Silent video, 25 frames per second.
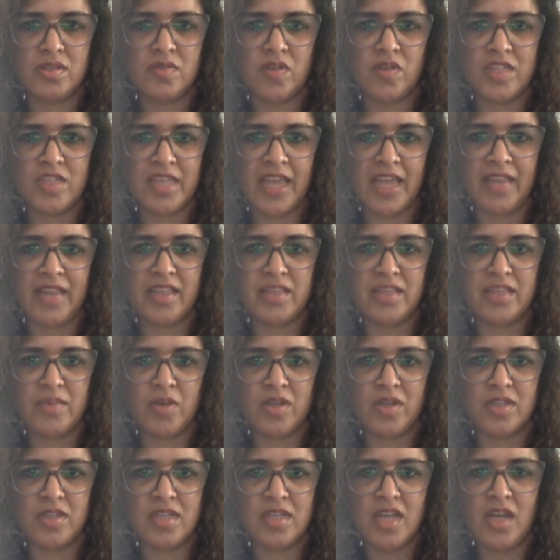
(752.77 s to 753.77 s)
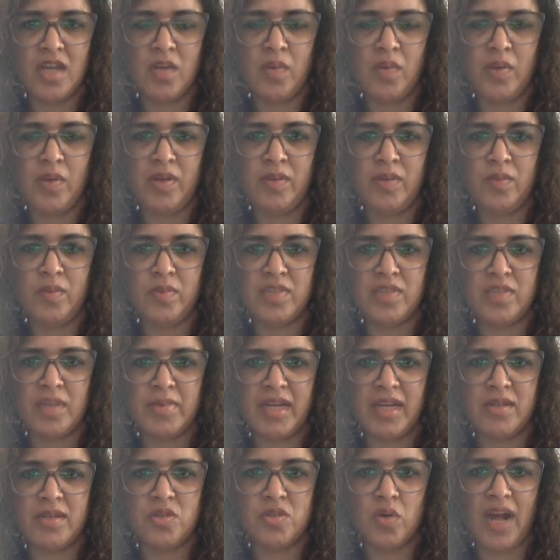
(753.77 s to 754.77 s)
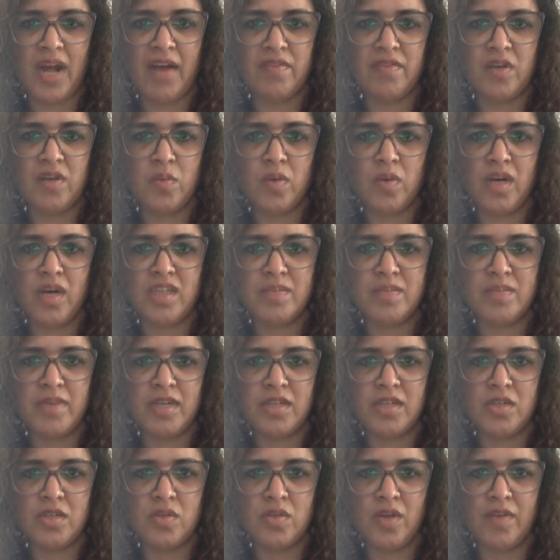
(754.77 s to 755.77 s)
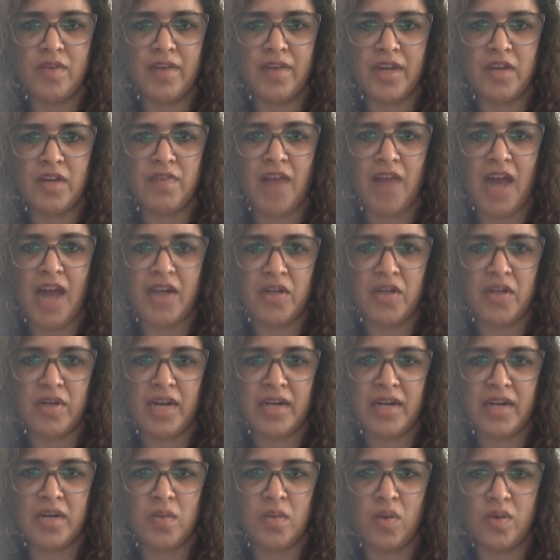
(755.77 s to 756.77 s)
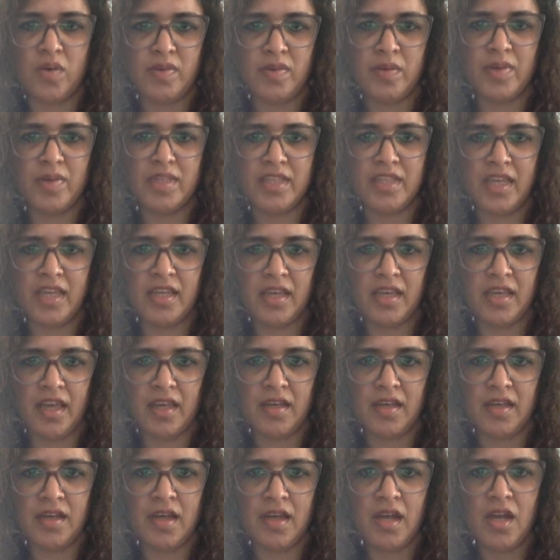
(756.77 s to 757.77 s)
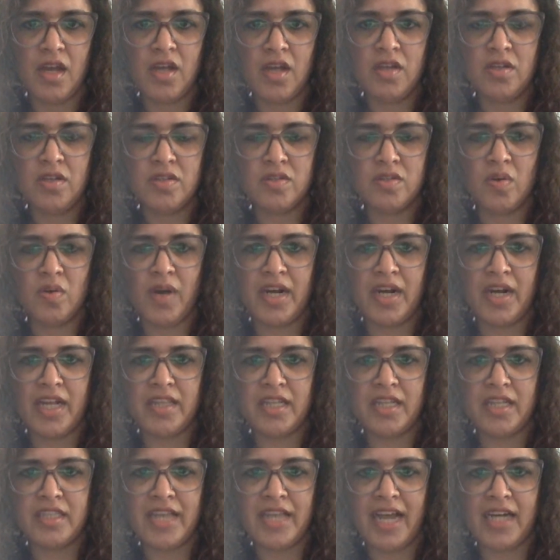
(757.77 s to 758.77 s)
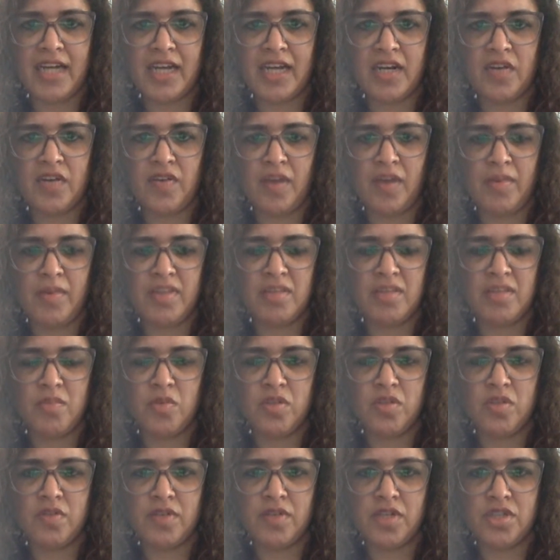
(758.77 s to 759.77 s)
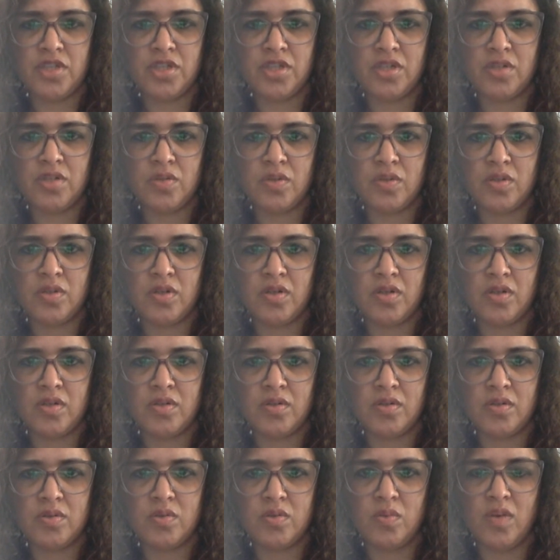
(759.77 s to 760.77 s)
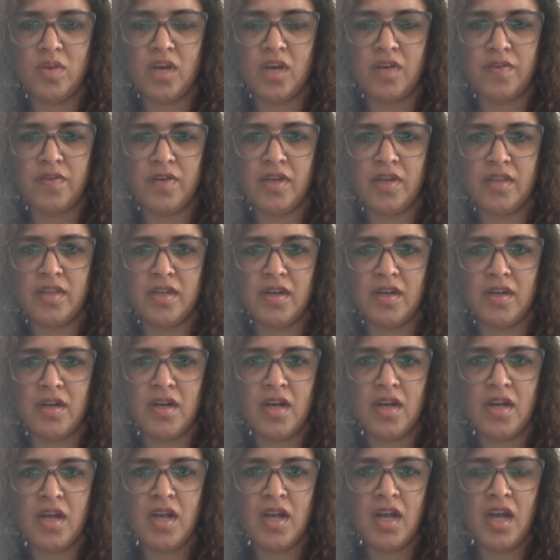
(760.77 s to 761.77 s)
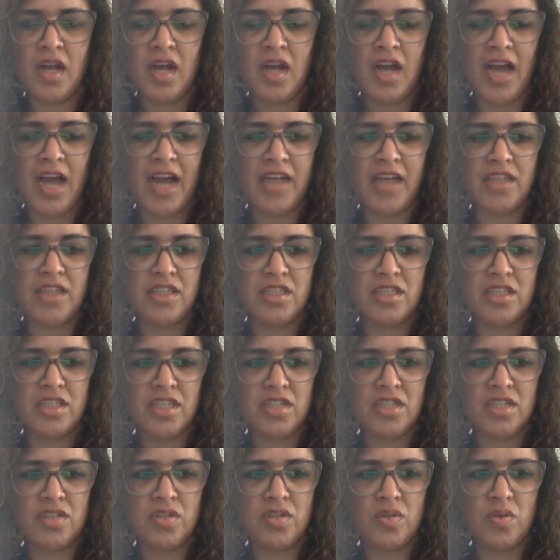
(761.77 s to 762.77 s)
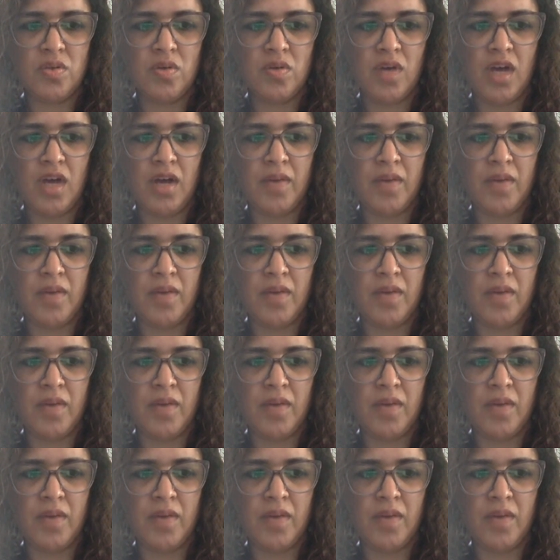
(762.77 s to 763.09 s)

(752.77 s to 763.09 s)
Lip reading: saying this, because we sometimes don't have the words, but you have kind of articulated what we were thinking. So, and I think that kind of gave me the motivation to to work further, and just to